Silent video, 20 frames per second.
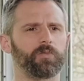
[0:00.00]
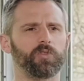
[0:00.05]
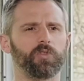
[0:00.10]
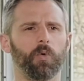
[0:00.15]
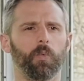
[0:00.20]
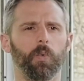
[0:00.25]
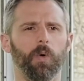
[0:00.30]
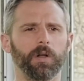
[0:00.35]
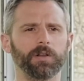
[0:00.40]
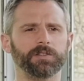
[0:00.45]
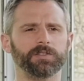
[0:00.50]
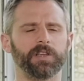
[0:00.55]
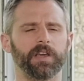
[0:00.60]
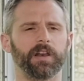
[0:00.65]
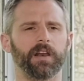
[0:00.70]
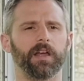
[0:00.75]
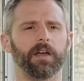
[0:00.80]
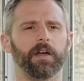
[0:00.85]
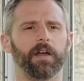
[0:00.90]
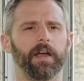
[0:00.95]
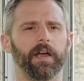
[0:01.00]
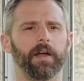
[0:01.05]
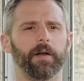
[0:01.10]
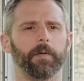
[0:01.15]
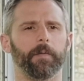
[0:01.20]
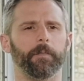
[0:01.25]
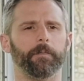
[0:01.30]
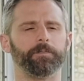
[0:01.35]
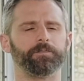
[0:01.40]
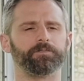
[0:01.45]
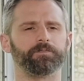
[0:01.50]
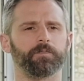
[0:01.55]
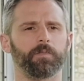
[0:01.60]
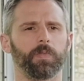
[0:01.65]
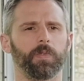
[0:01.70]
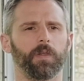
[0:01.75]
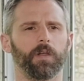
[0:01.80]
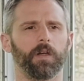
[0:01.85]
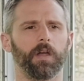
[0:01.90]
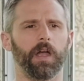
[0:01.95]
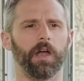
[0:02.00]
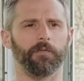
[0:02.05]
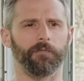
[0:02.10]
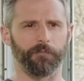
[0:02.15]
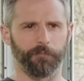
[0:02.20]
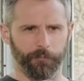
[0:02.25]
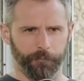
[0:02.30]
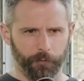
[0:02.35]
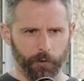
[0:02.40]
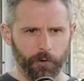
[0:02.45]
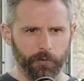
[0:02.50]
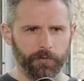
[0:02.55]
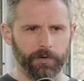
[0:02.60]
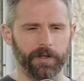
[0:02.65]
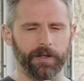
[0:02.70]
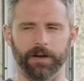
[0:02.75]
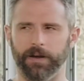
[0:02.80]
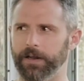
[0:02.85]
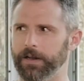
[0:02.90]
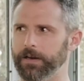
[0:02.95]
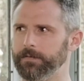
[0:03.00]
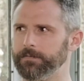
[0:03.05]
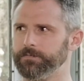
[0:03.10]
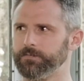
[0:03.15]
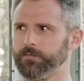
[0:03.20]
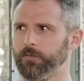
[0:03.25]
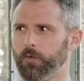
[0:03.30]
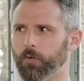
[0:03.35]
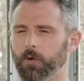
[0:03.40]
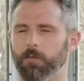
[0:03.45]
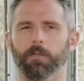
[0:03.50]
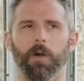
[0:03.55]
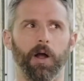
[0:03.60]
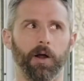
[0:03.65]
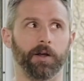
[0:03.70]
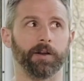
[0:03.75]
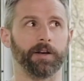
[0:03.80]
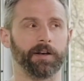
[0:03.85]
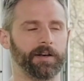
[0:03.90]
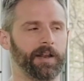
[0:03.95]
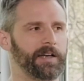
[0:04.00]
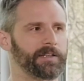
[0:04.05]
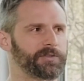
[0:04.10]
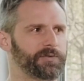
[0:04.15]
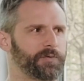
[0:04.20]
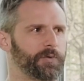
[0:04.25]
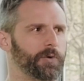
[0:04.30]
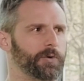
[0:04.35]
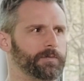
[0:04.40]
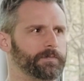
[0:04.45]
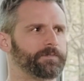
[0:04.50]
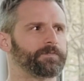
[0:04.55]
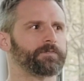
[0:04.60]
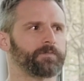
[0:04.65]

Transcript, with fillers: the ones that have fruit in it or marketed as fruit,